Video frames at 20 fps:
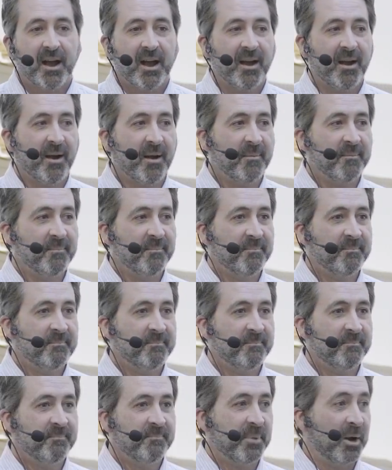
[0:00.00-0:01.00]

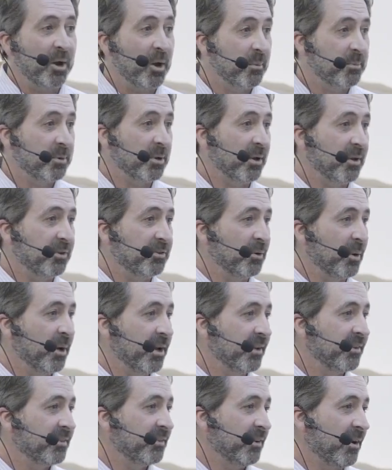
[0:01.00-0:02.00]
But I hope you all
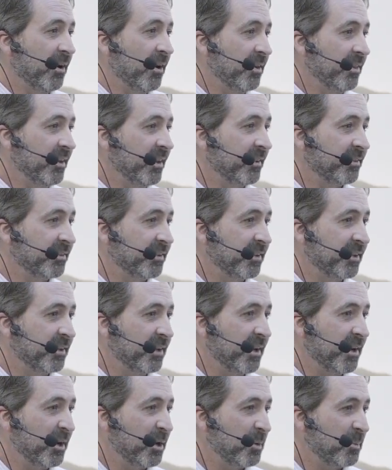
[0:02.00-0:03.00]
join us on this, and
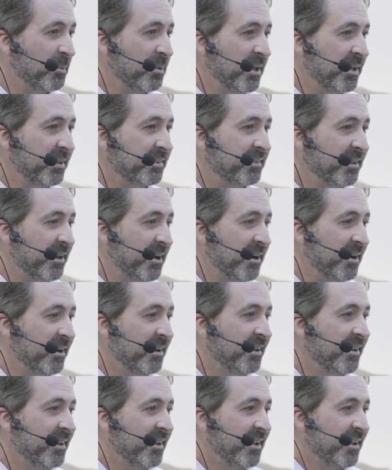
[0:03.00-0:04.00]
I hope
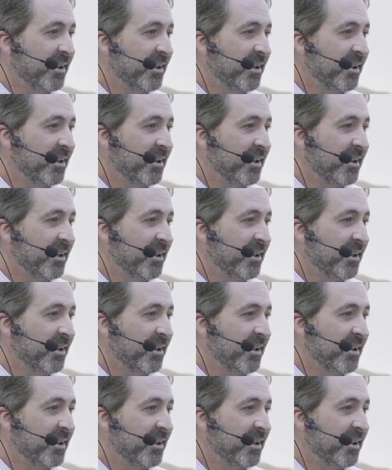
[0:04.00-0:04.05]
that